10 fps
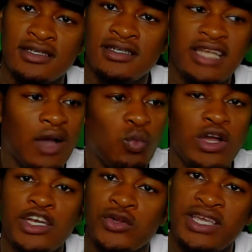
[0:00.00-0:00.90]
No
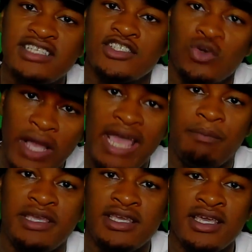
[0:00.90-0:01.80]
wonder he's so
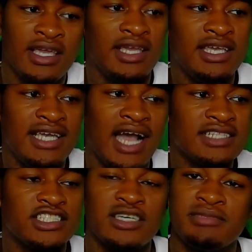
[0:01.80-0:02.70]
happy and he got
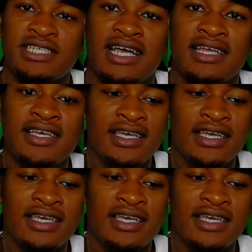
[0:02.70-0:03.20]
jump shot.